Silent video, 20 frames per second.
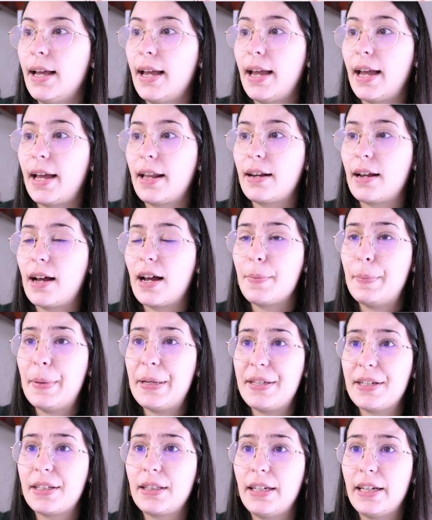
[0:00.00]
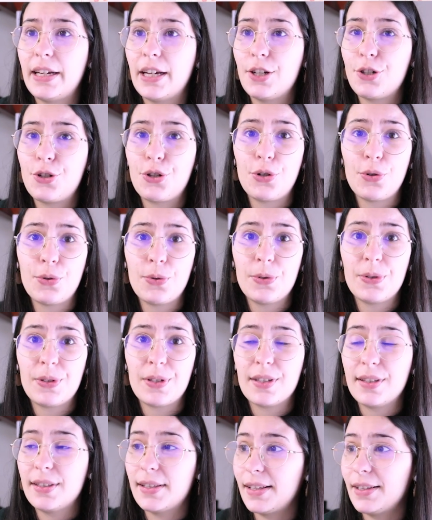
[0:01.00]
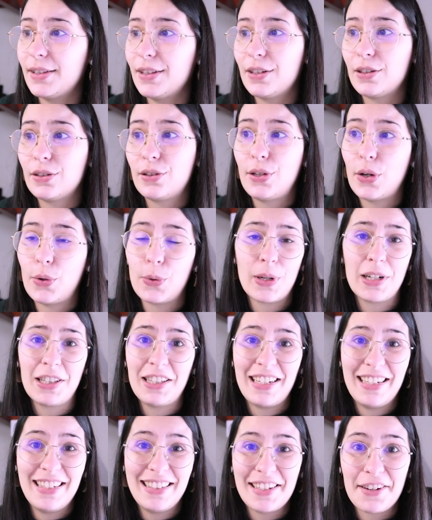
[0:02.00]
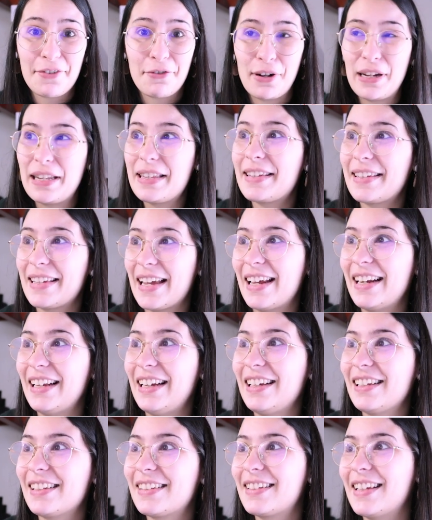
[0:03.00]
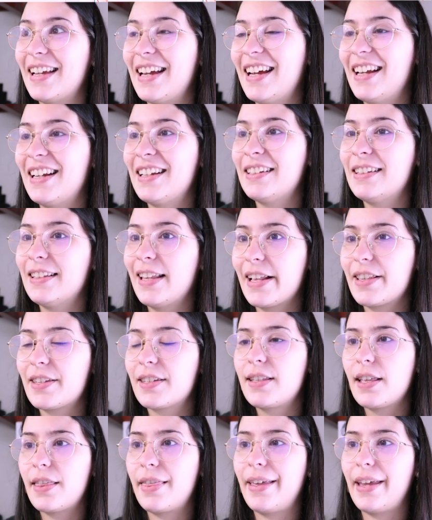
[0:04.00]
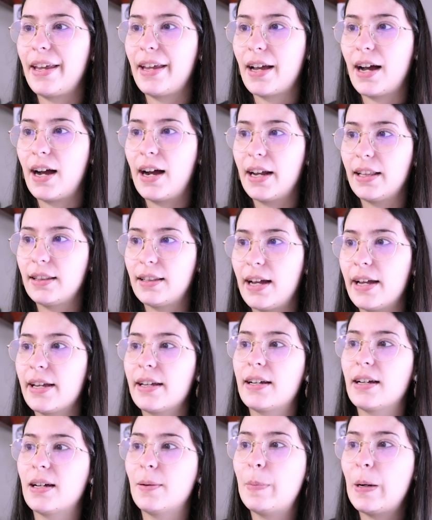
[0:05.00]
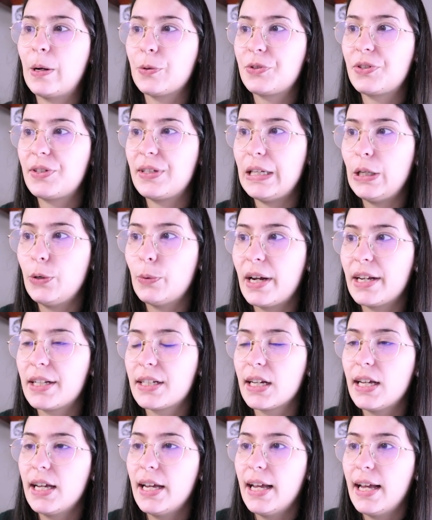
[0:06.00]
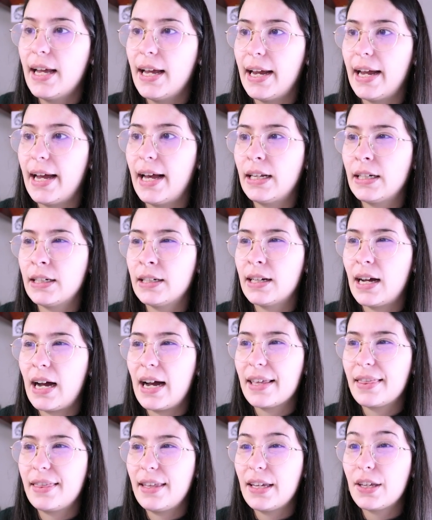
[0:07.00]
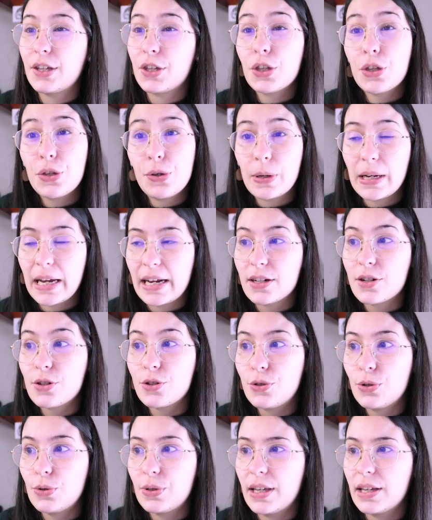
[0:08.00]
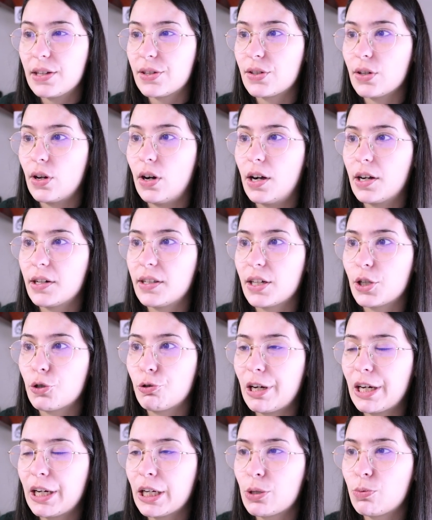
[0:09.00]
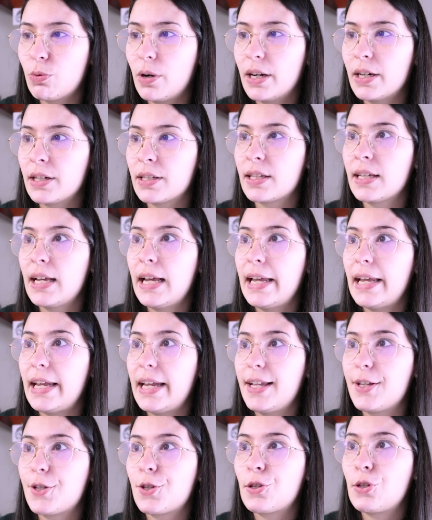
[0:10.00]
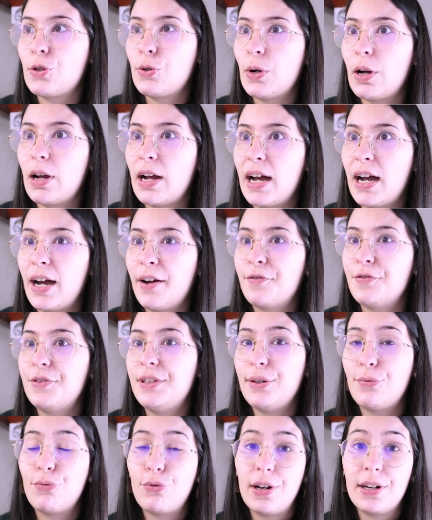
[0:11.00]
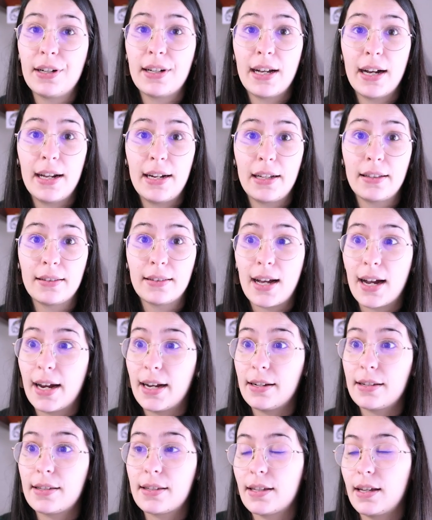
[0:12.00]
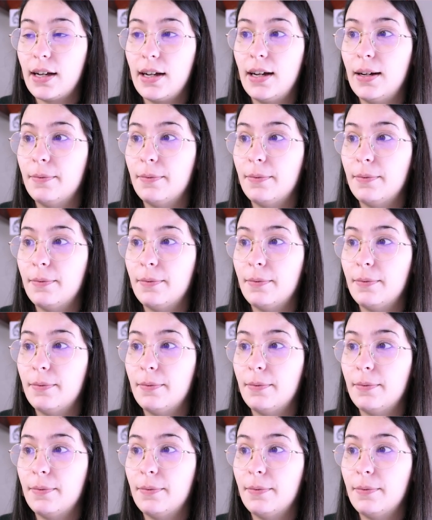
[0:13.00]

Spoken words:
and I basically can choose totally different settings, and that's the thing I like about Silhouette. And I think you can't do this on the Cricut ones, is to have different cutting lines